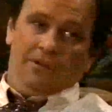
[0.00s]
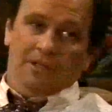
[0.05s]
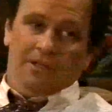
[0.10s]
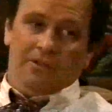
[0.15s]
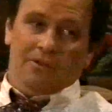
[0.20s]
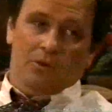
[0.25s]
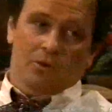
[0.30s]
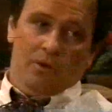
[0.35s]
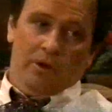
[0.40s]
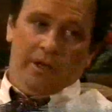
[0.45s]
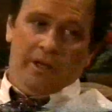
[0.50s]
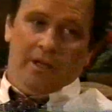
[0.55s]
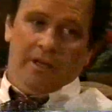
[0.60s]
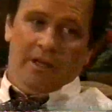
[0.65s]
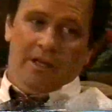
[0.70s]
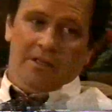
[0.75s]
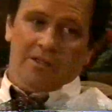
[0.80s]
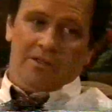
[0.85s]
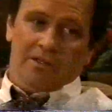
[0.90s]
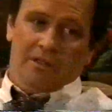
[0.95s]
that Dorian
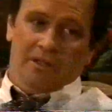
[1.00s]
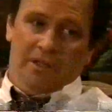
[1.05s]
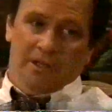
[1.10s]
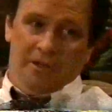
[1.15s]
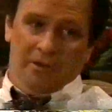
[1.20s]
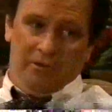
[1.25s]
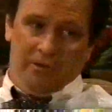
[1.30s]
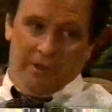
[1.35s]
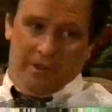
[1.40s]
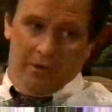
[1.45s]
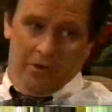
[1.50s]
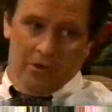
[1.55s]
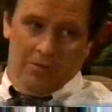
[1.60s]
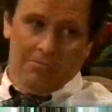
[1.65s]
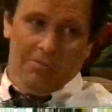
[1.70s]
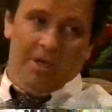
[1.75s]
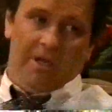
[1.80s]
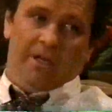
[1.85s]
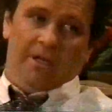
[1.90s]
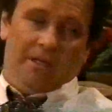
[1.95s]
has the ear of the
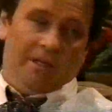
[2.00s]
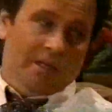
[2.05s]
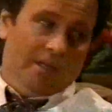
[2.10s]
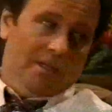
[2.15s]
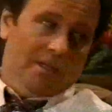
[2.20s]
Almighty.